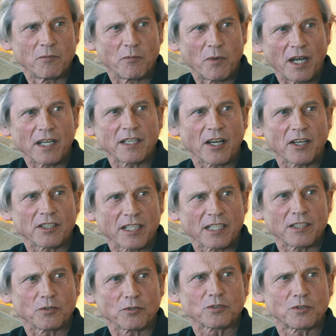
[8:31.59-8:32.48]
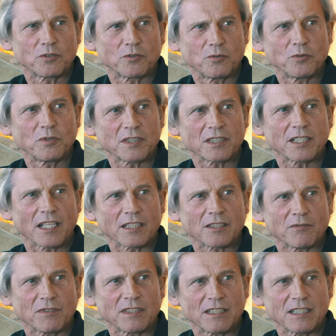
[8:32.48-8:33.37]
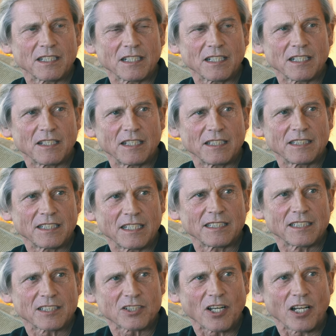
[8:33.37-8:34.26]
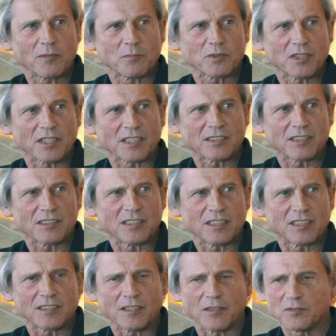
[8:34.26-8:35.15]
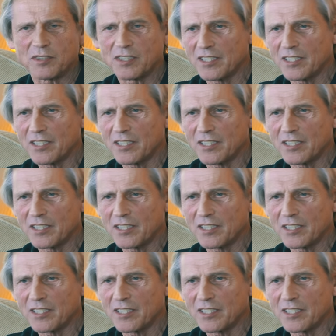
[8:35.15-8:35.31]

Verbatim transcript: Why are they not doing that with, in, in the child protection system?